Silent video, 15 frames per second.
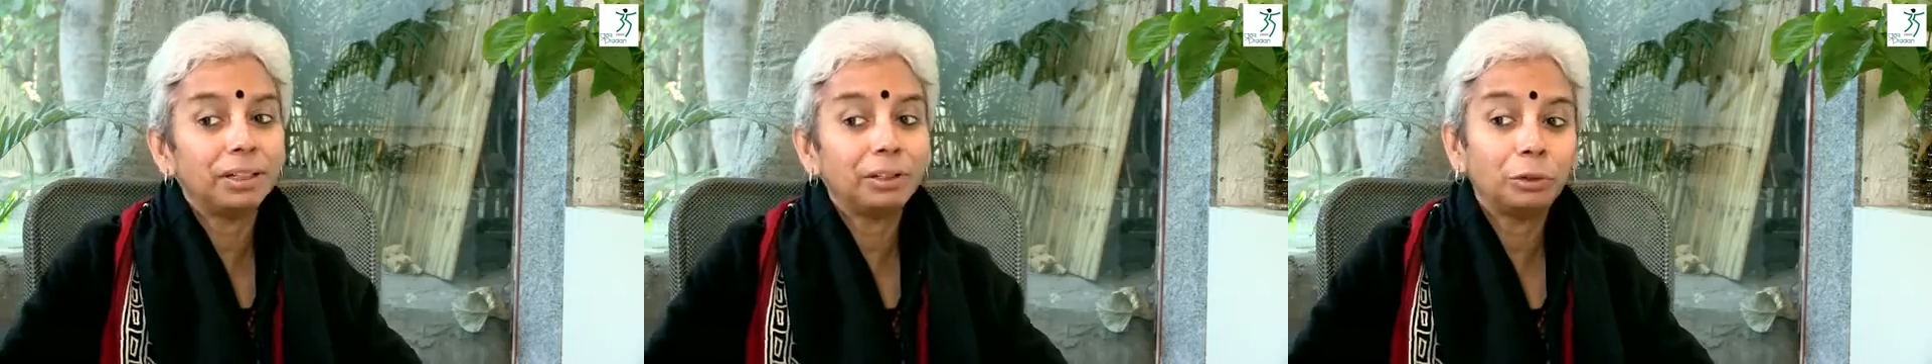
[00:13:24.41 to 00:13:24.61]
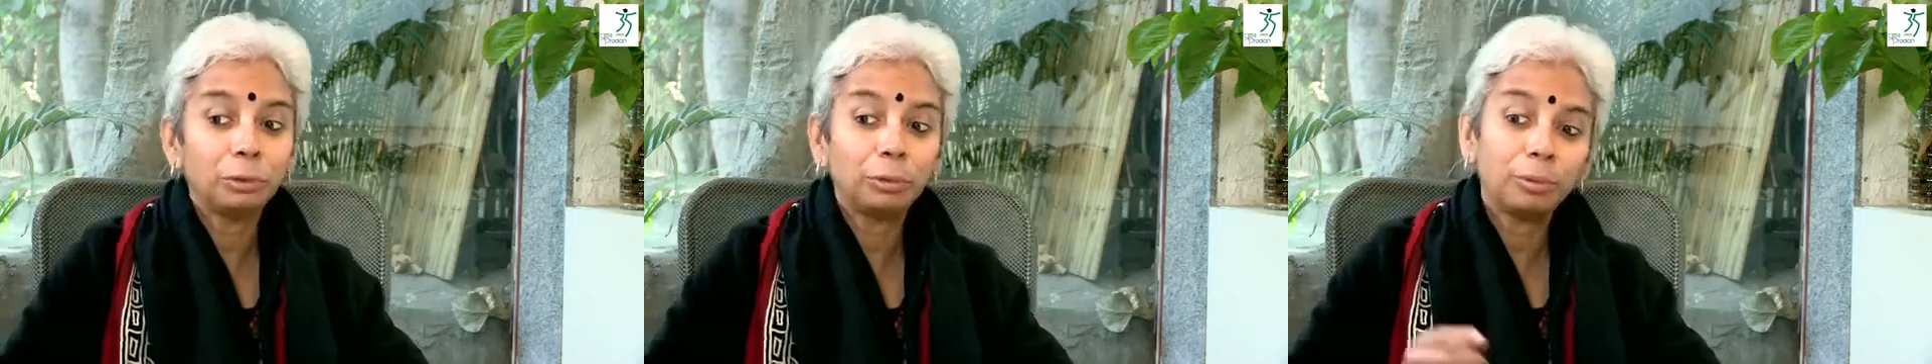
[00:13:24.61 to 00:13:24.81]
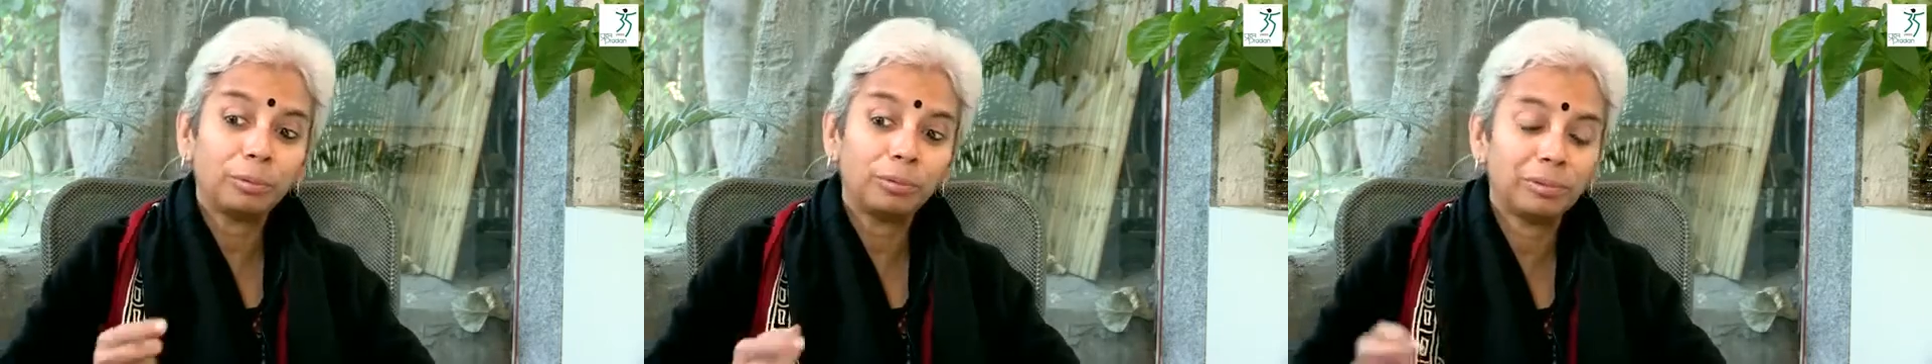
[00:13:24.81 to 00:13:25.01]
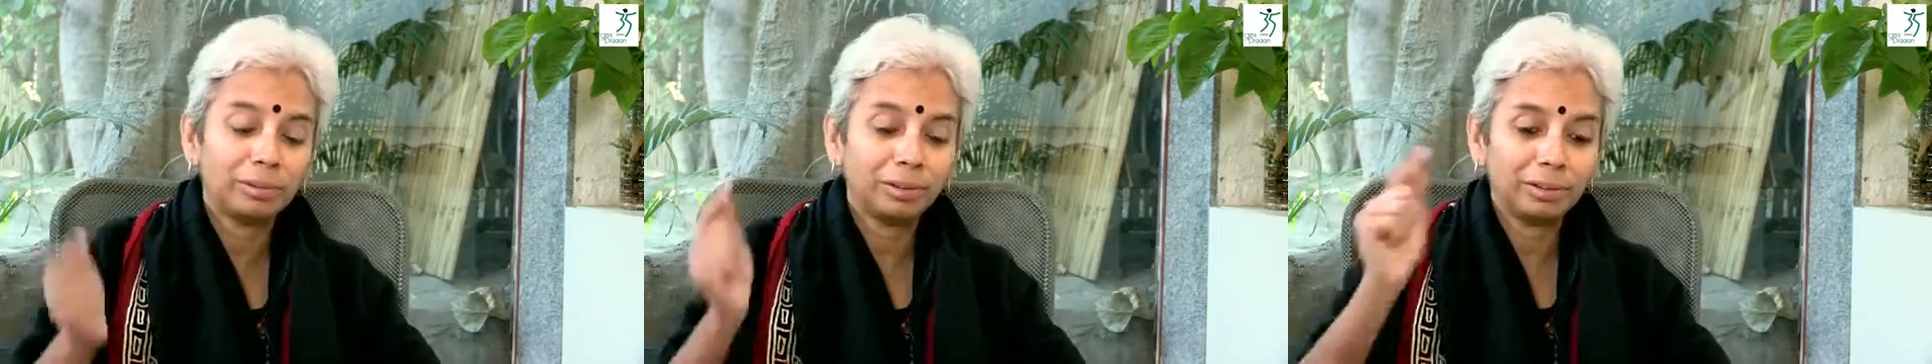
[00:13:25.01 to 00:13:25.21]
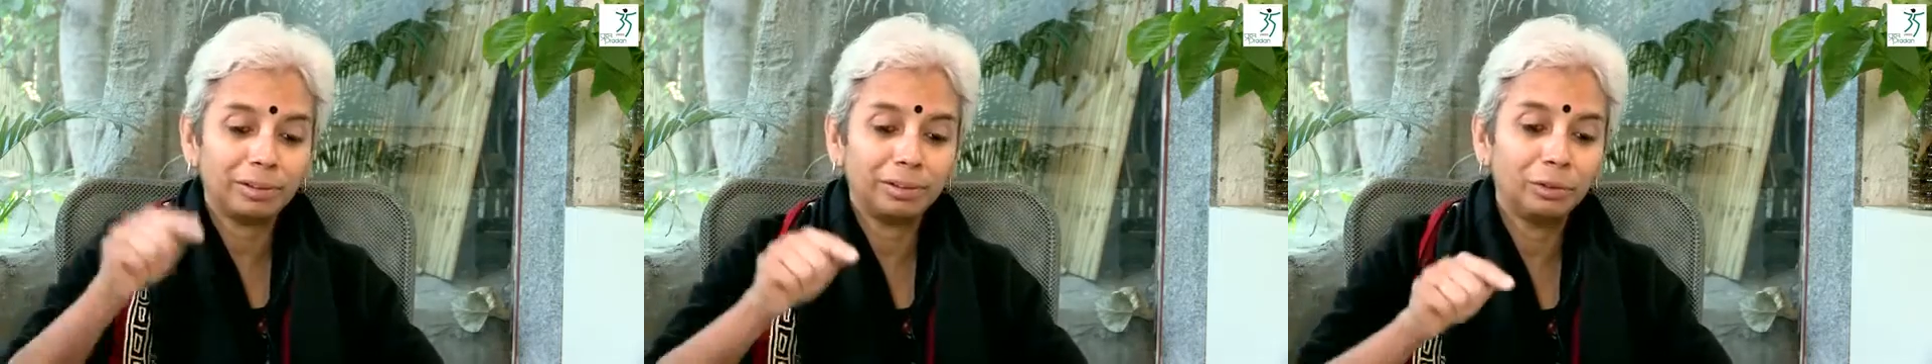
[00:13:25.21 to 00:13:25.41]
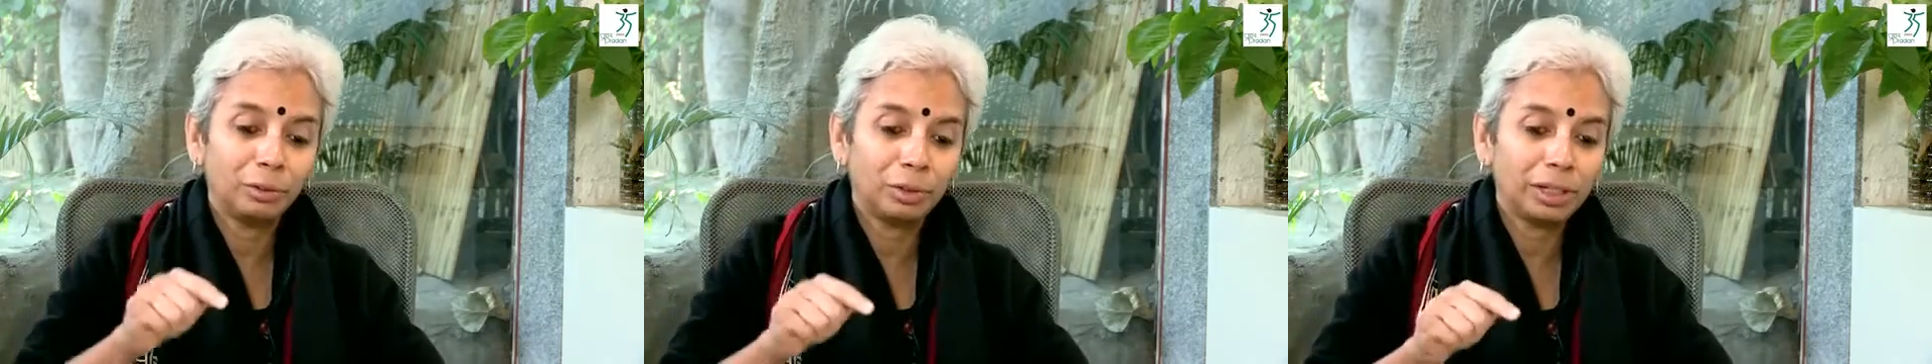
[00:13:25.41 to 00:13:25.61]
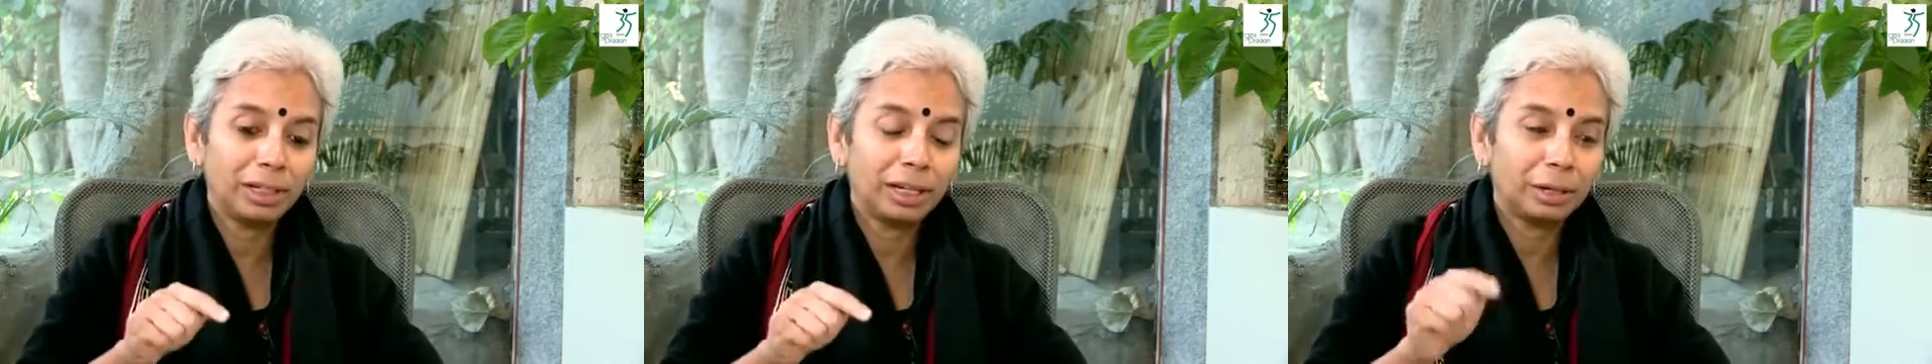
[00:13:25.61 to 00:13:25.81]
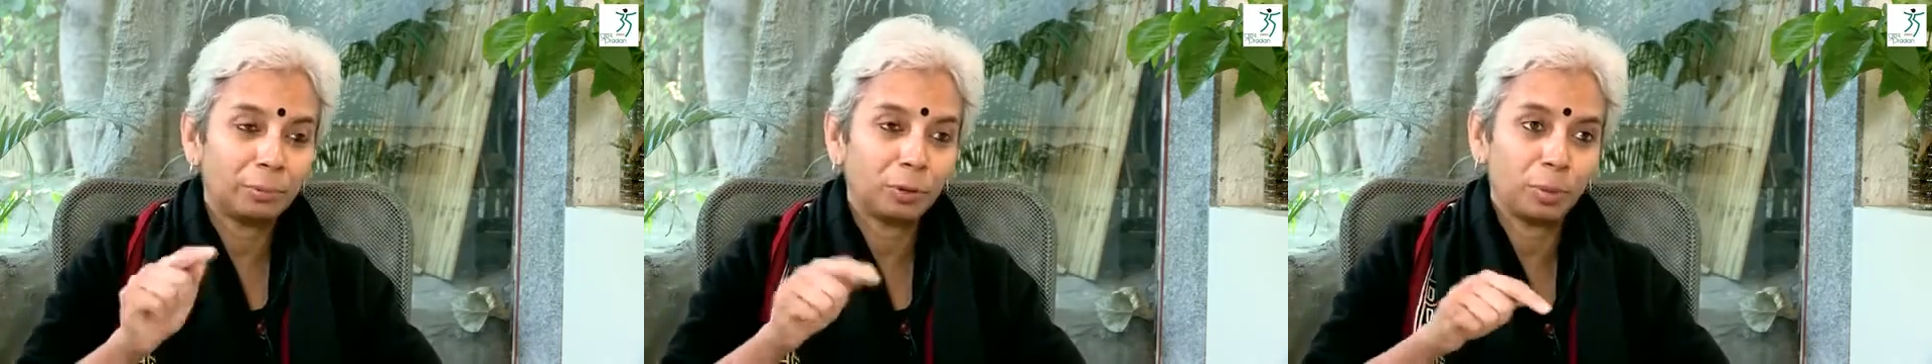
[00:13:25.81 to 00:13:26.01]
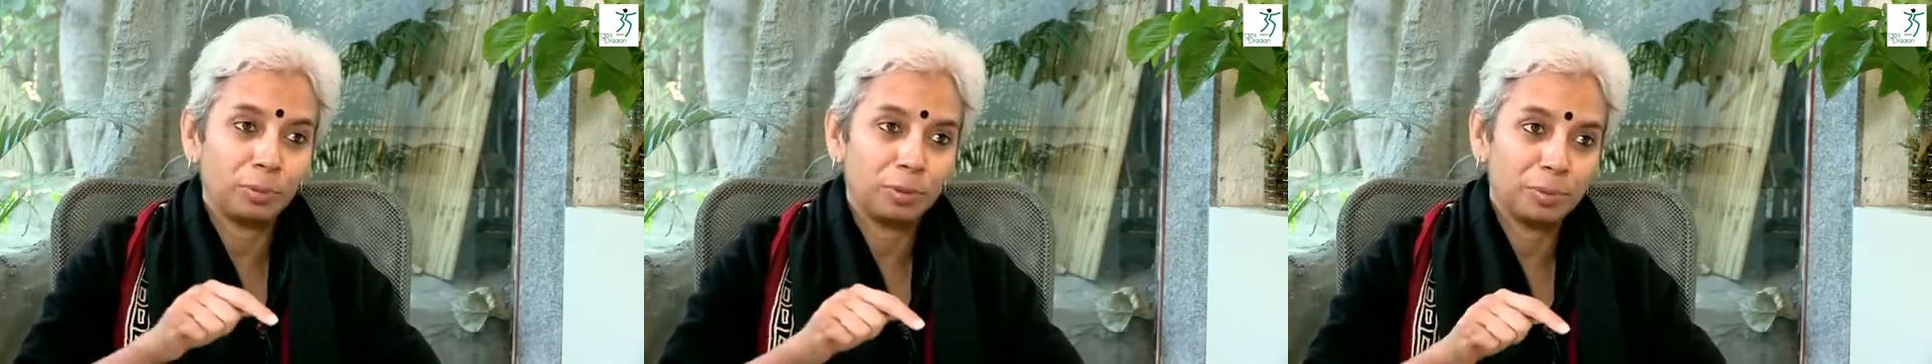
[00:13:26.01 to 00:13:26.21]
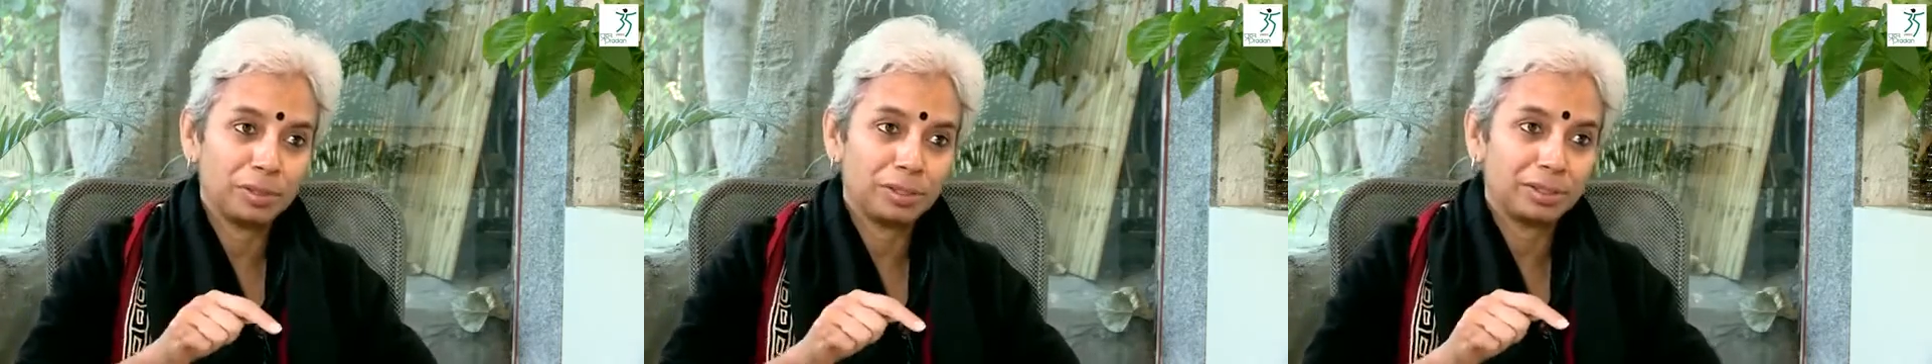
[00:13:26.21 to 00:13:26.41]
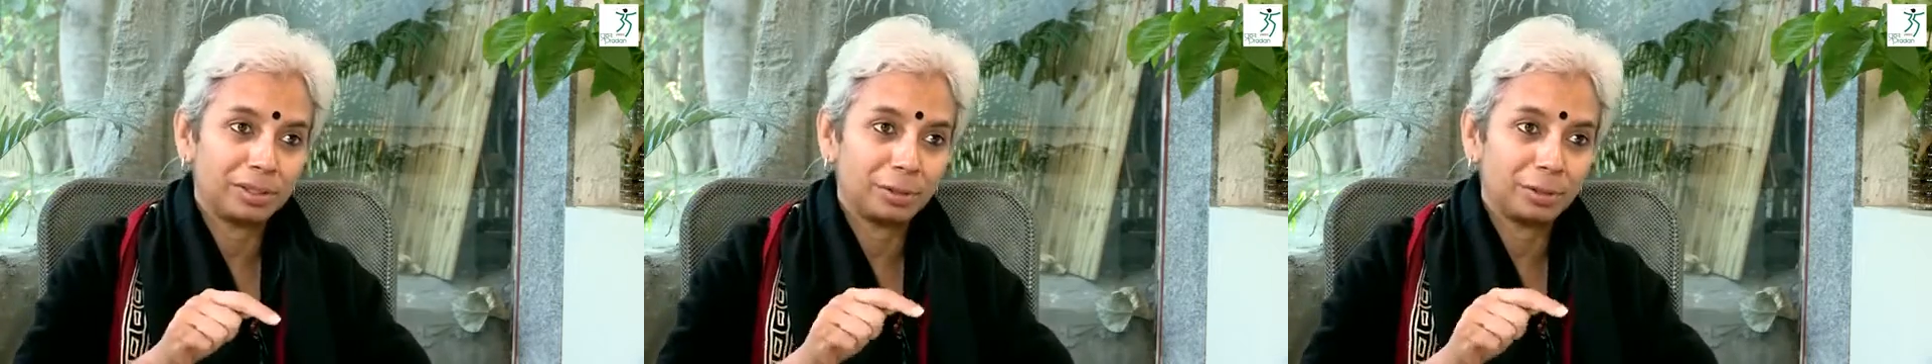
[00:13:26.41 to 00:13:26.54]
into looking at problems.